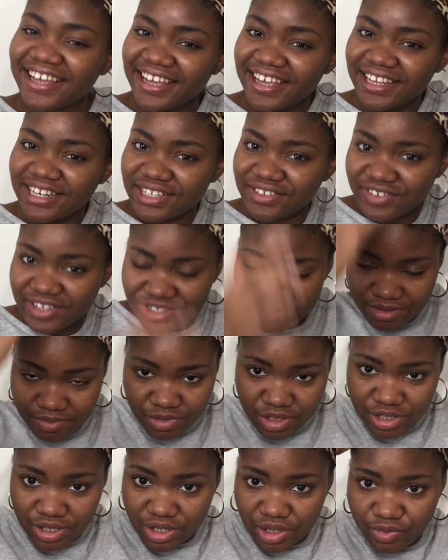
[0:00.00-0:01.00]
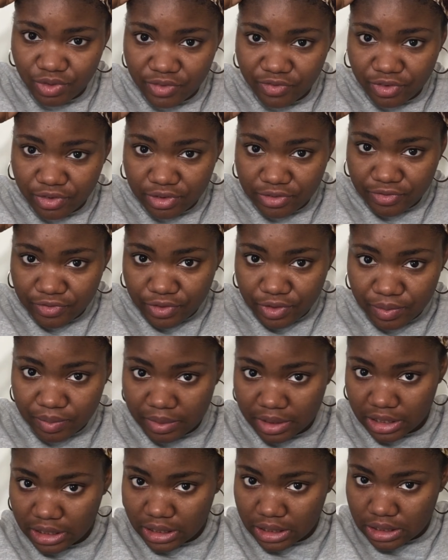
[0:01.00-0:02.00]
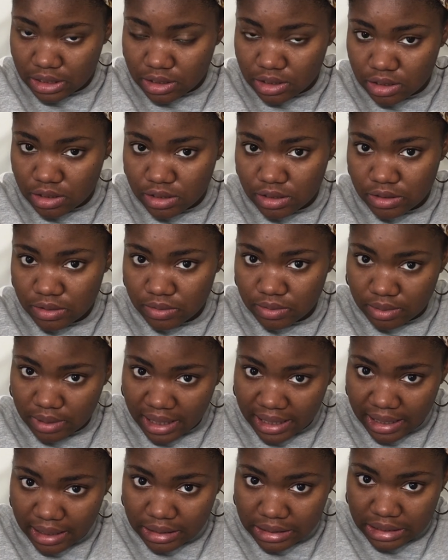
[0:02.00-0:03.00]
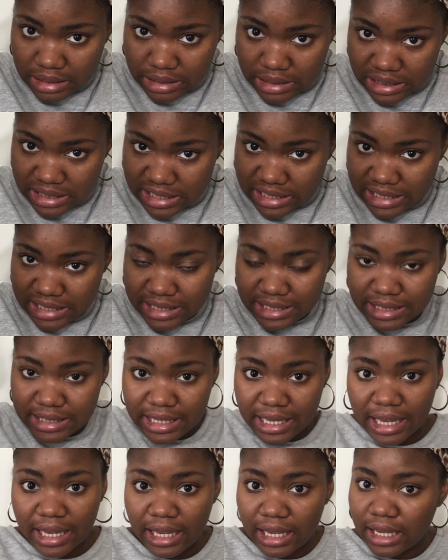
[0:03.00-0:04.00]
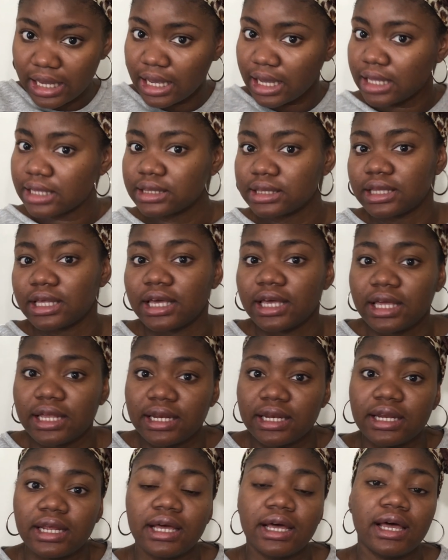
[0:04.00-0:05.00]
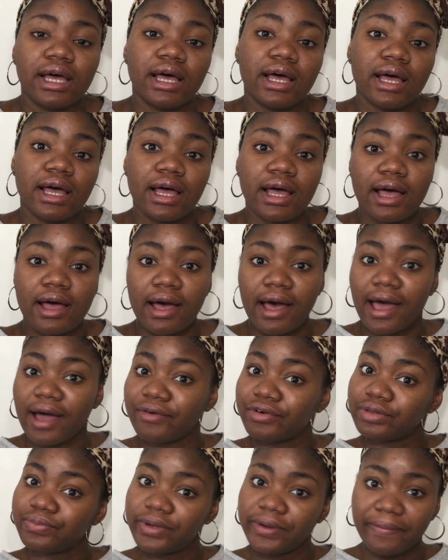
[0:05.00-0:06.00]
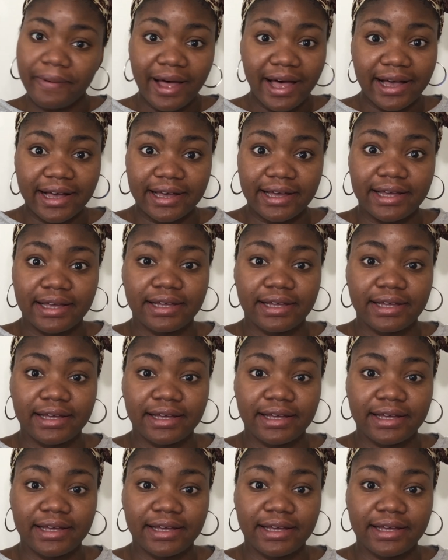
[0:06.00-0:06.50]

Anyway, so I'm just gonna wait for a few minutes to allow this to stay, and then I will be back.